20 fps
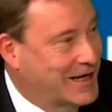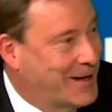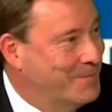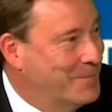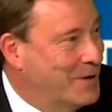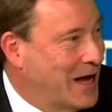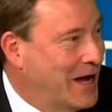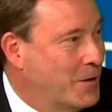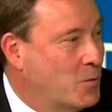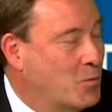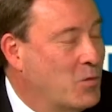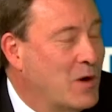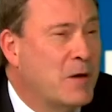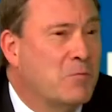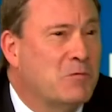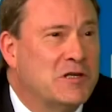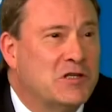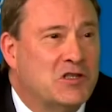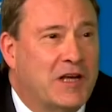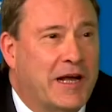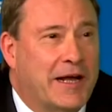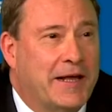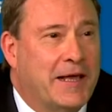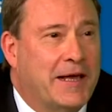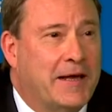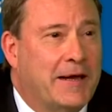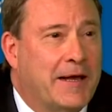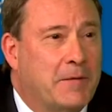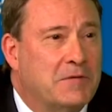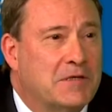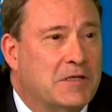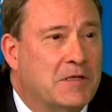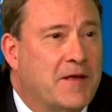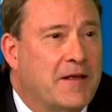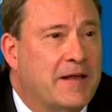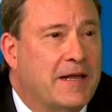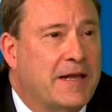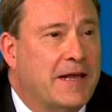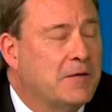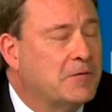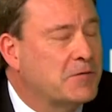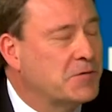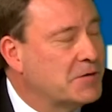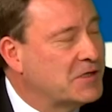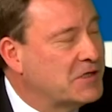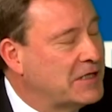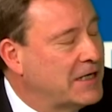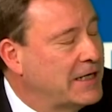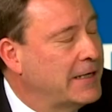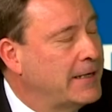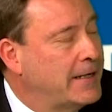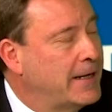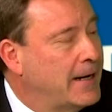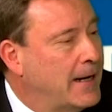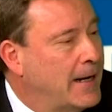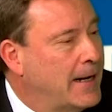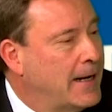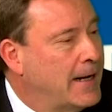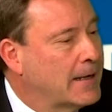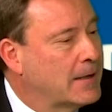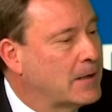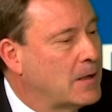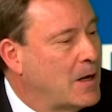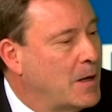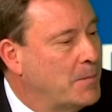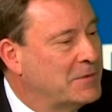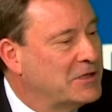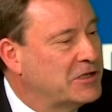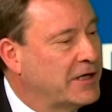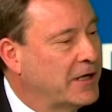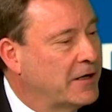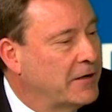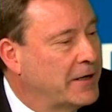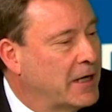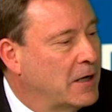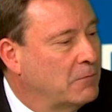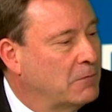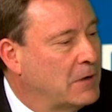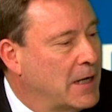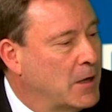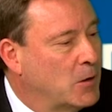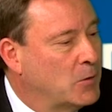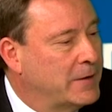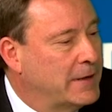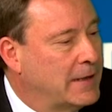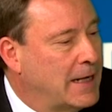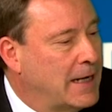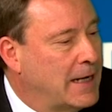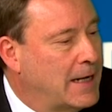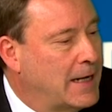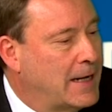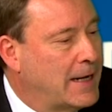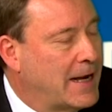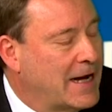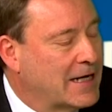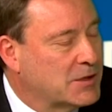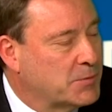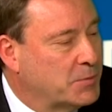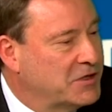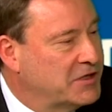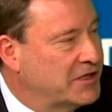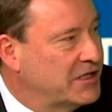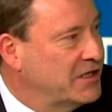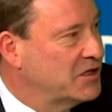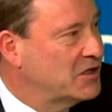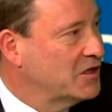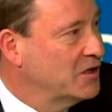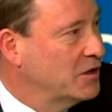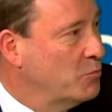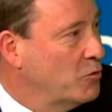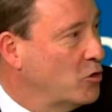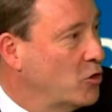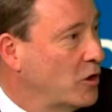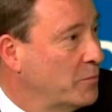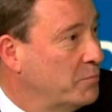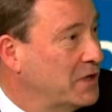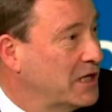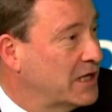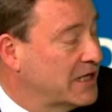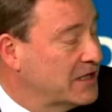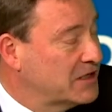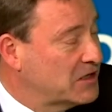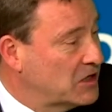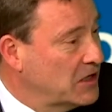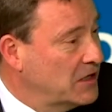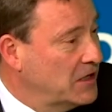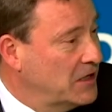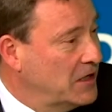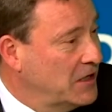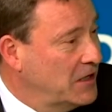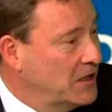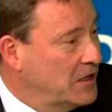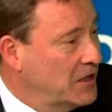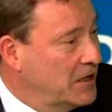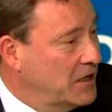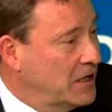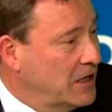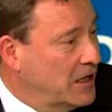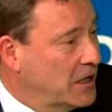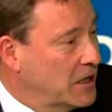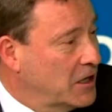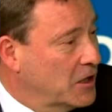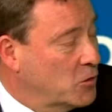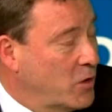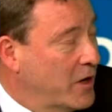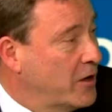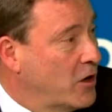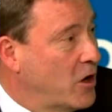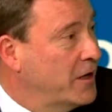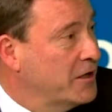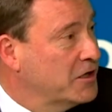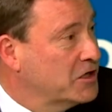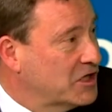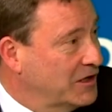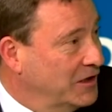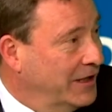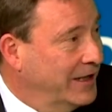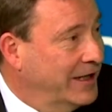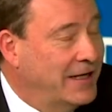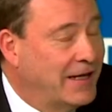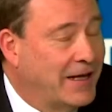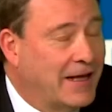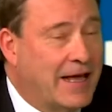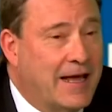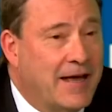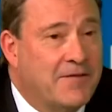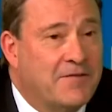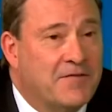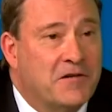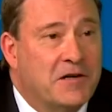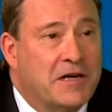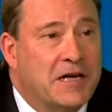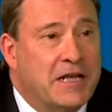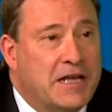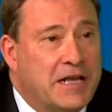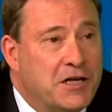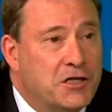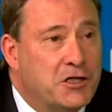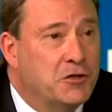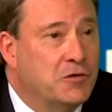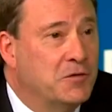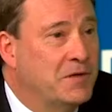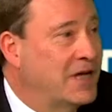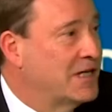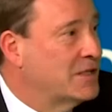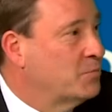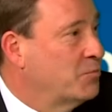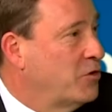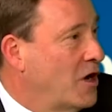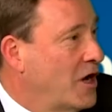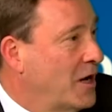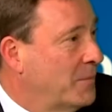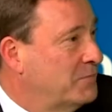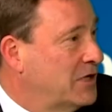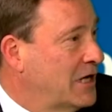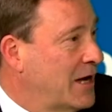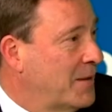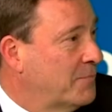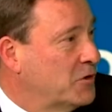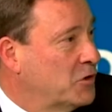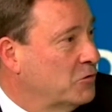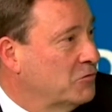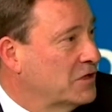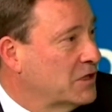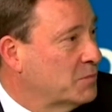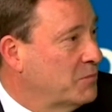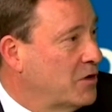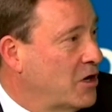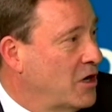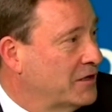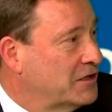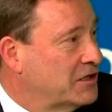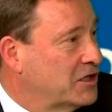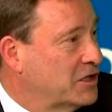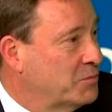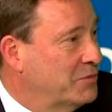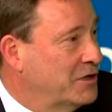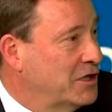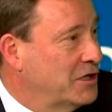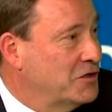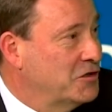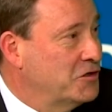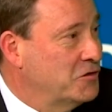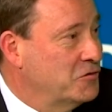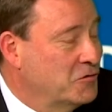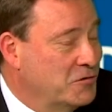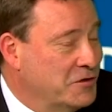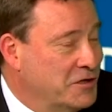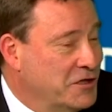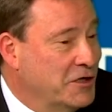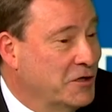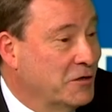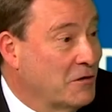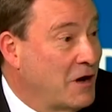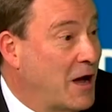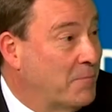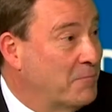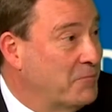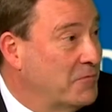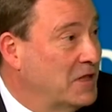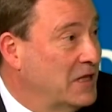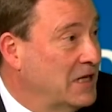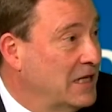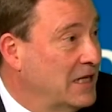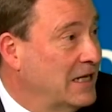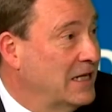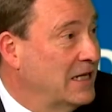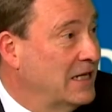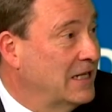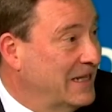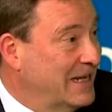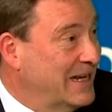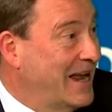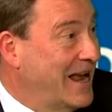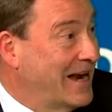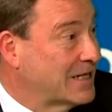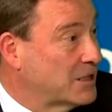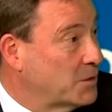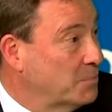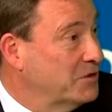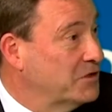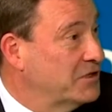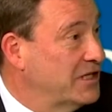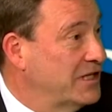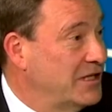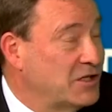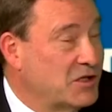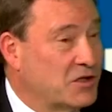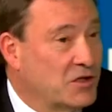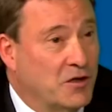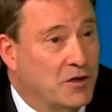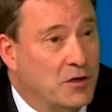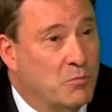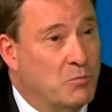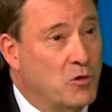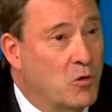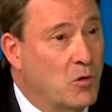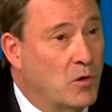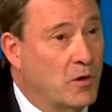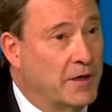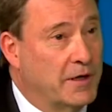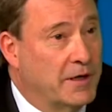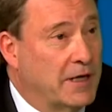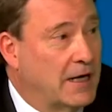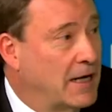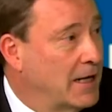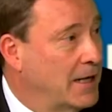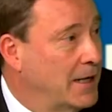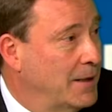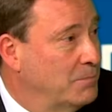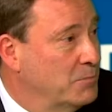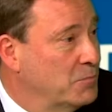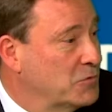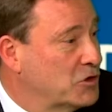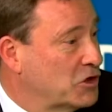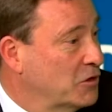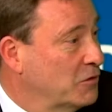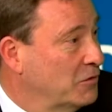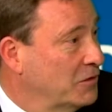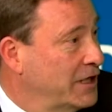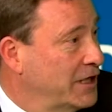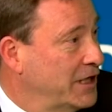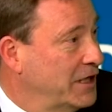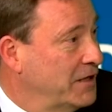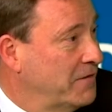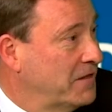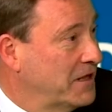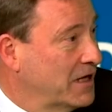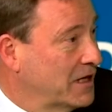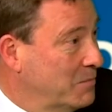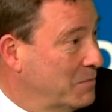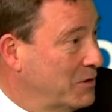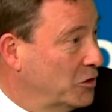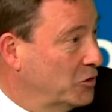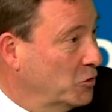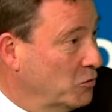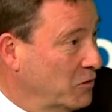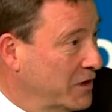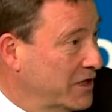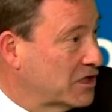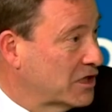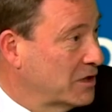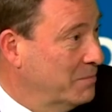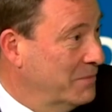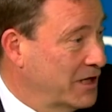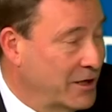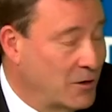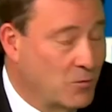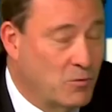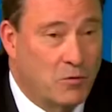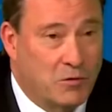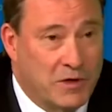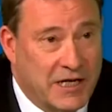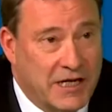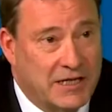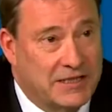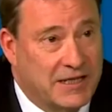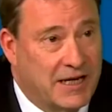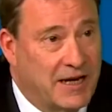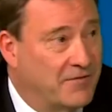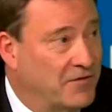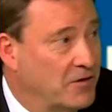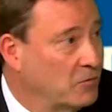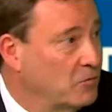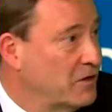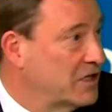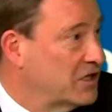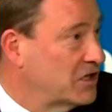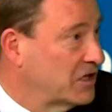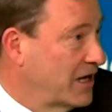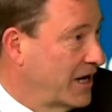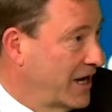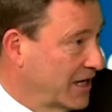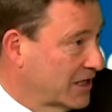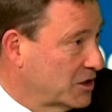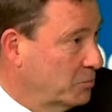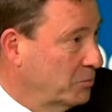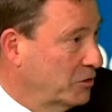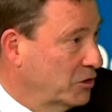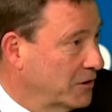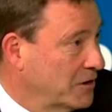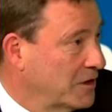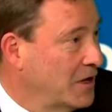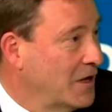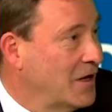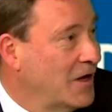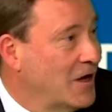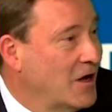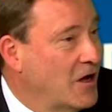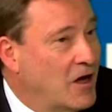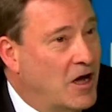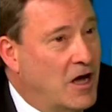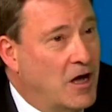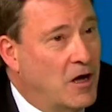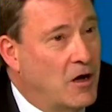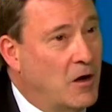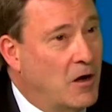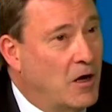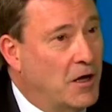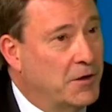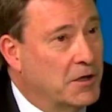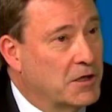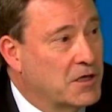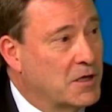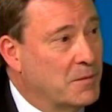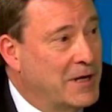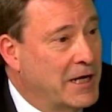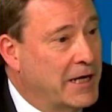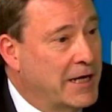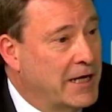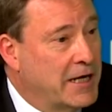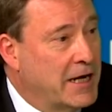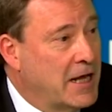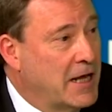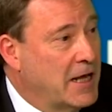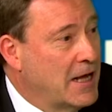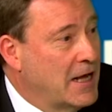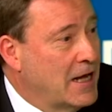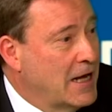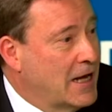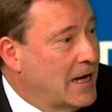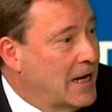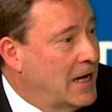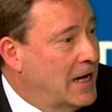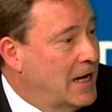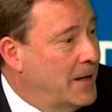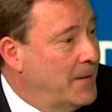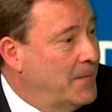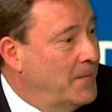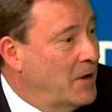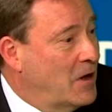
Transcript: um, uh, what I would say, that, it was an interesting uh, commentary around uh, expertise on the board because uh, quite honestly, every issue that's popped up, the response has been to gear up the, the expertise on the board. Um, certainly, think about the risk committee. Well, we need to have a risk expert uh, on the committee. Uh,